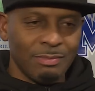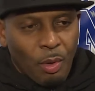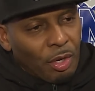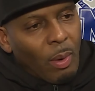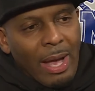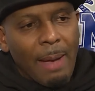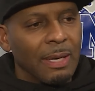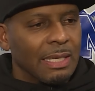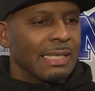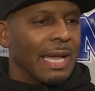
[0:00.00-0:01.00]
Don't know what
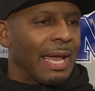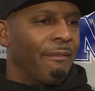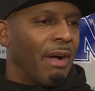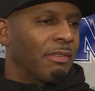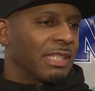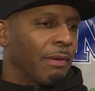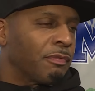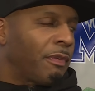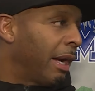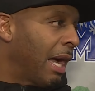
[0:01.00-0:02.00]
happened in the second half. Obviously, it
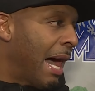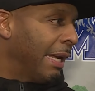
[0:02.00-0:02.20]
was very hot